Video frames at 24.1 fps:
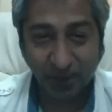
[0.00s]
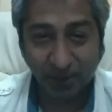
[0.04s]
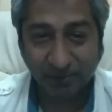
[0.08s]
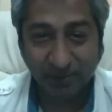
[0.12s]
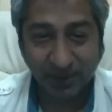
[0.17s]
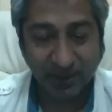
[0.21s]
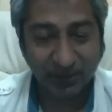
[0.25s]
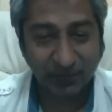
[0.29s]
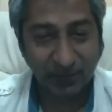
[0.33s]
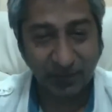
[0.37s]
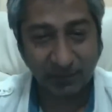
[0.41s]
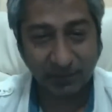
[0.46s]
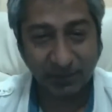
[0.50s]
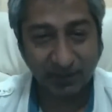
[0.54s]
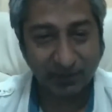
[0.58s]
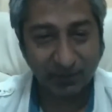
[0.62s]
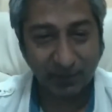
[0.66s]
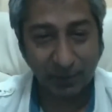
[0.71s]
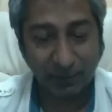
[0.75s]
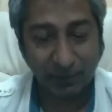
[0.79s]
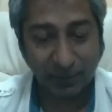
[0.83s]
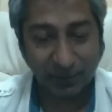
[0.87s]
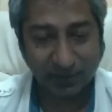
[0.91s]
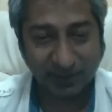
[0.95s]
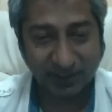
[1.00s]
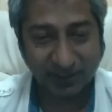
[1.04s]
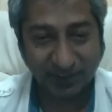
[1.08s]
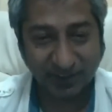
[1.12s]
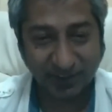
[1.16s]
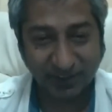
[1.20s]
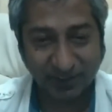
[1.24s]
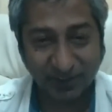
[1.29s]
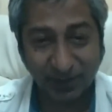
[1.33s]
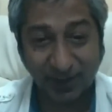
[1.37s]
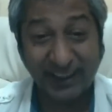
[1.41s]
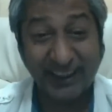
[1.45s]
Bombay is famous for
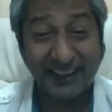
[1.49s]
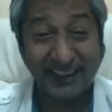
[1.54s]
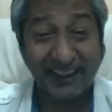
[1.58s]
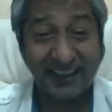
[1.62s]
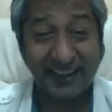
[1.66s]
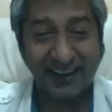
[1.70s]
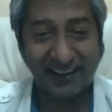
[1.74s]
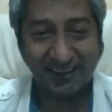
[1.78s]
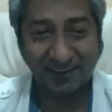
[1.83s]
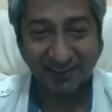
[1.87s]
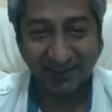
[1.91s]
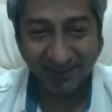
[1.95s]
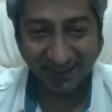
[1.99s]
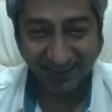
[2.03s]
processions, or India.